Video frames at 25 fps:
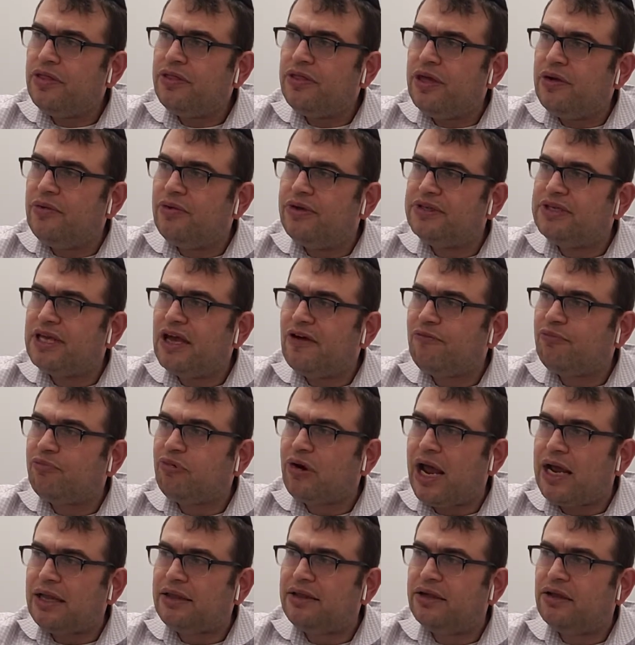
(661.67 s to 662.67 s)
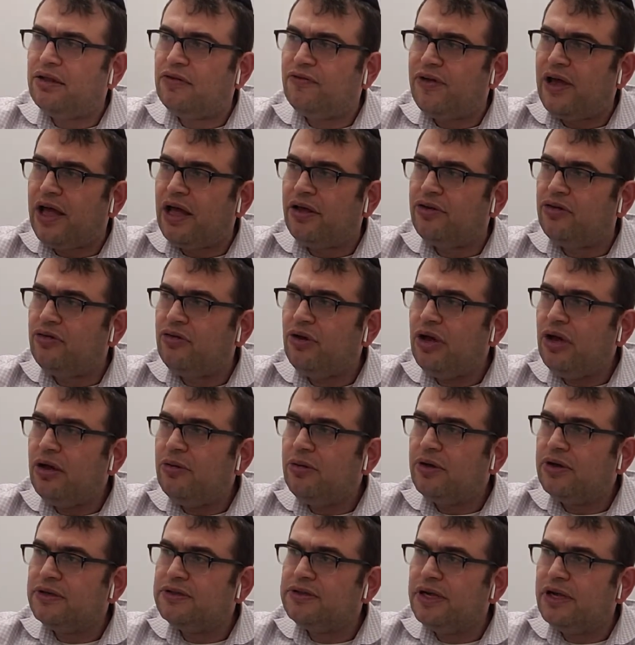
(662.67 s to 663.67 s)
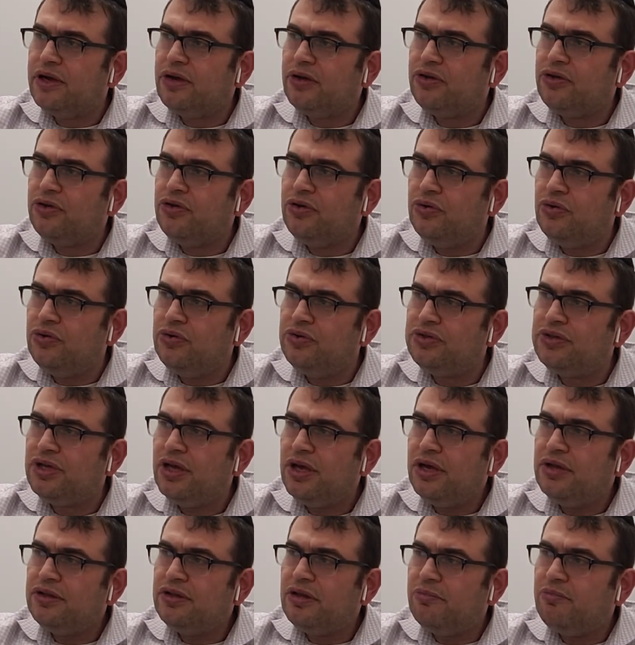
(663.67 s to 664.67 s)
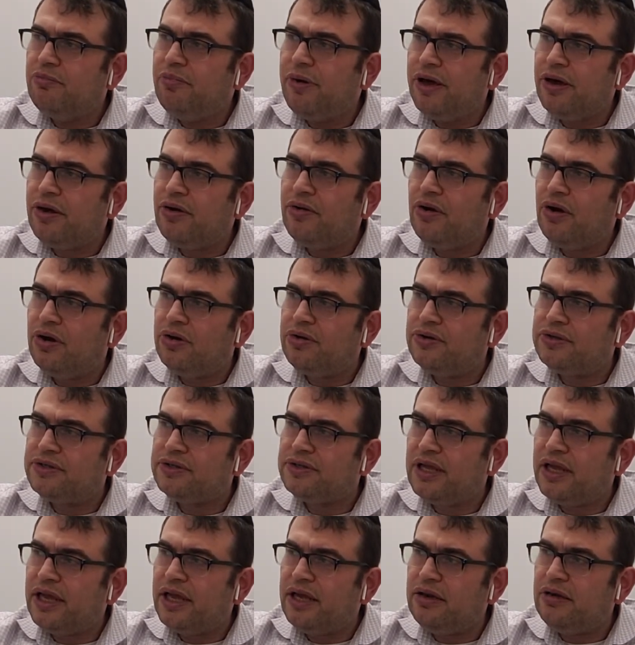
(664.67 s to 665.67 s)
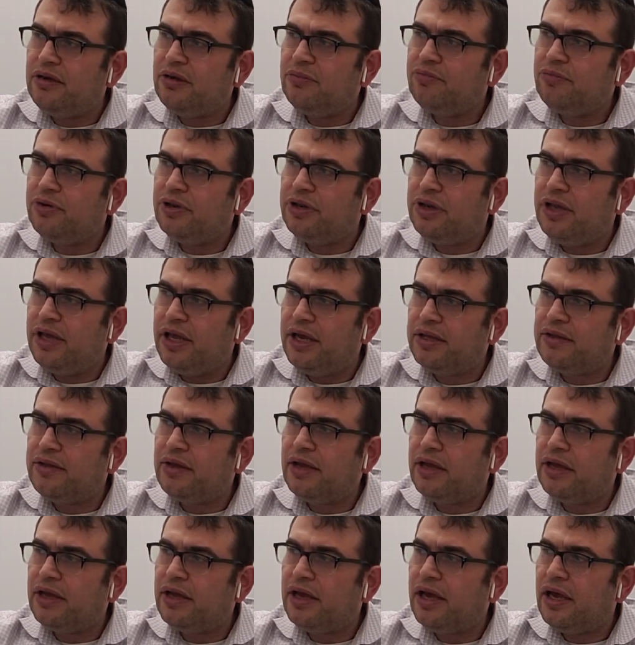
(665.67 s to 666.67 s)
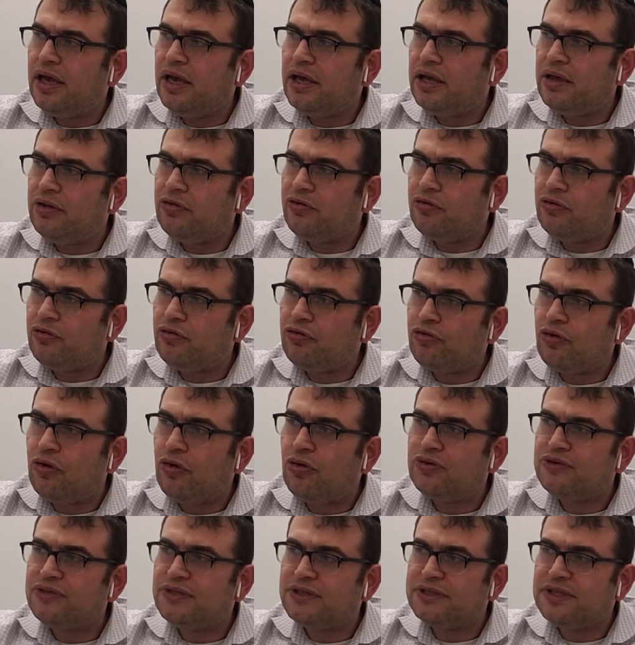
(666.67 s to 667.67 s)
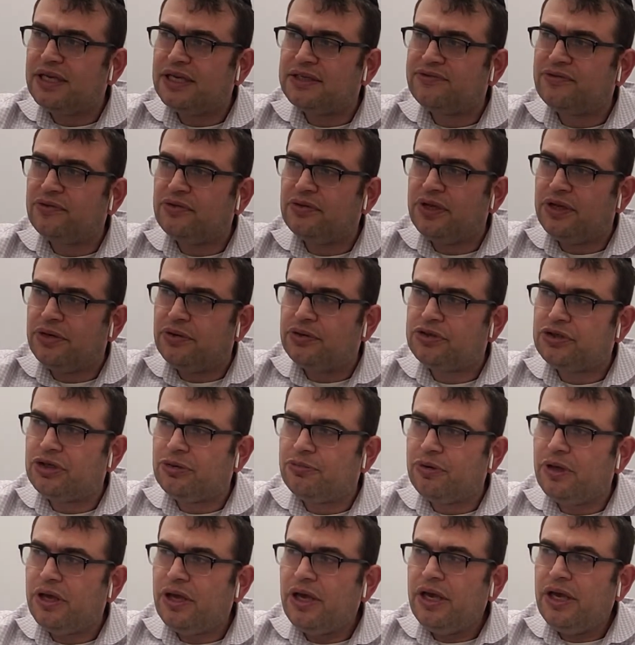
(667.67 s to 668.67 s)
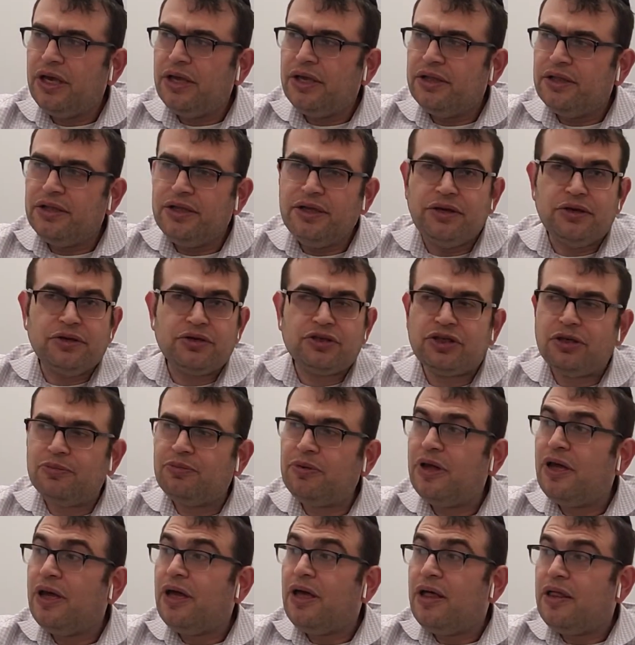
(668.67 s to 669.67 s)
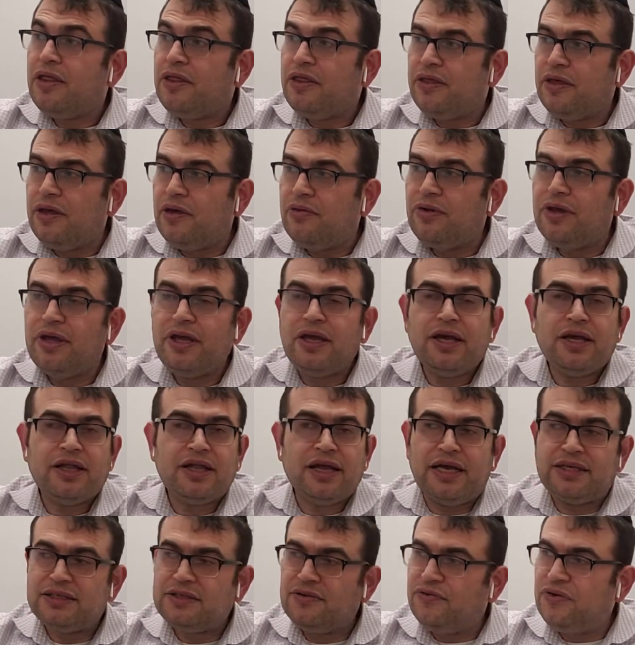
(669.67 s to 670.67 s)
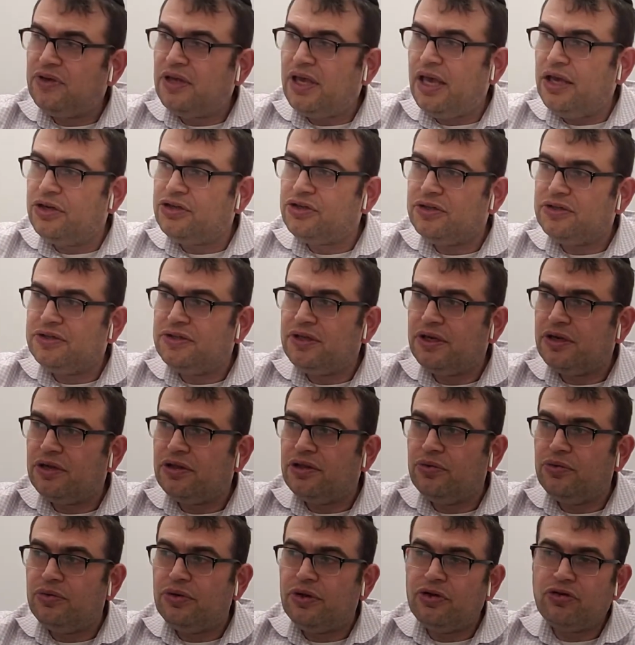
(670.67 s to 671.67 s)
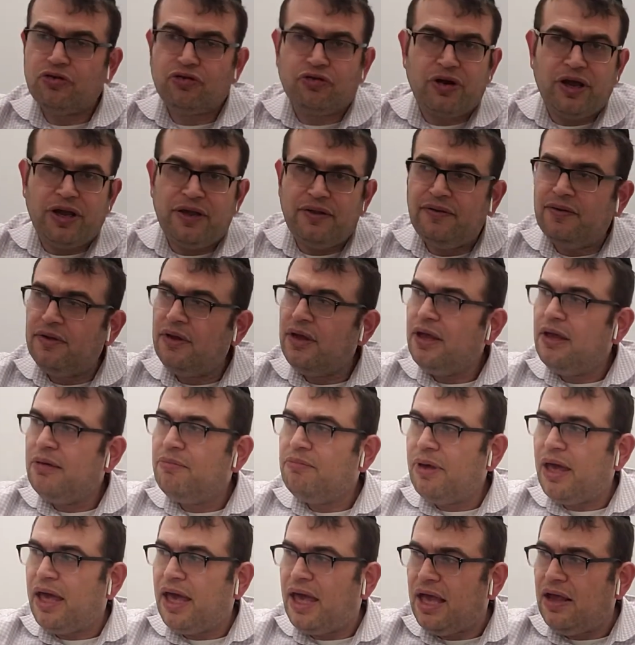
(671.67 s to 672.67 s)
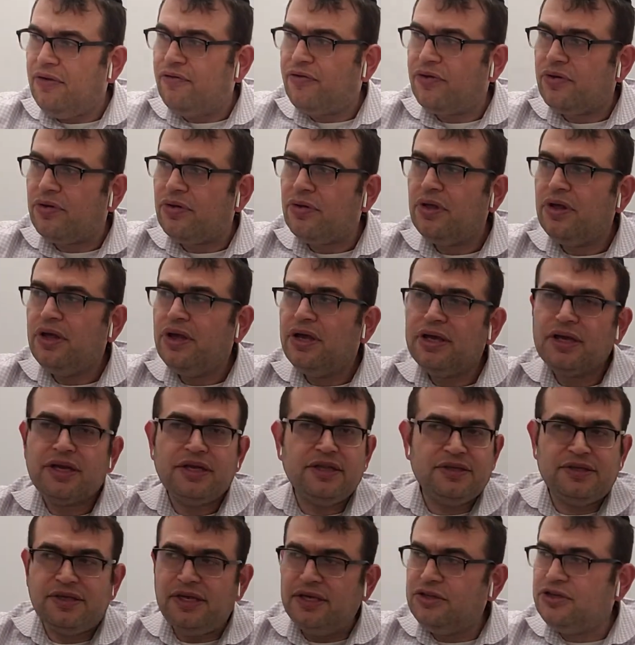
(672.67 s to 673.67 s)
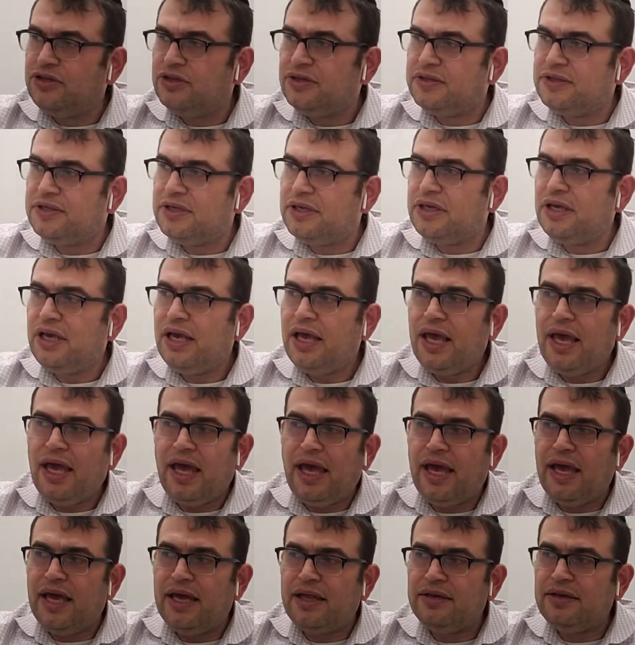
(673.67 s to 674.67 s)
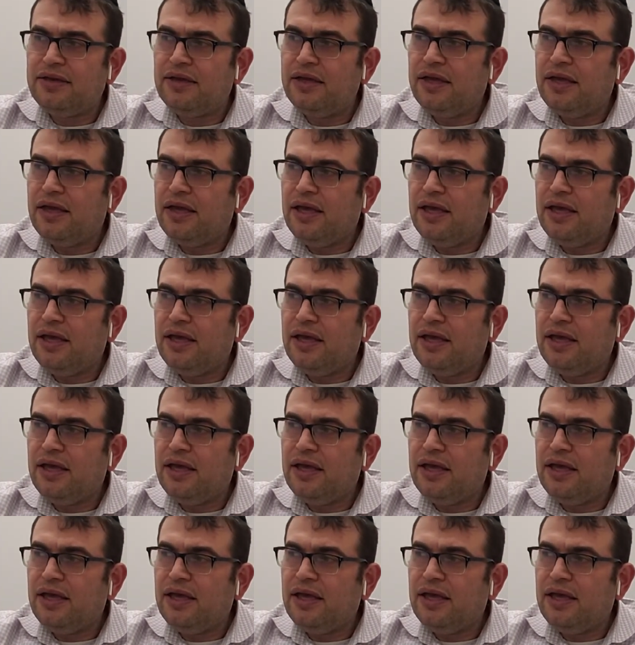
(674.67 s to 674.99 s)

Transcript: Theories have practical value because they are used to better understand, predict, and control successful leadership. Leadership theory classifications include trait, behavioral, contingency, and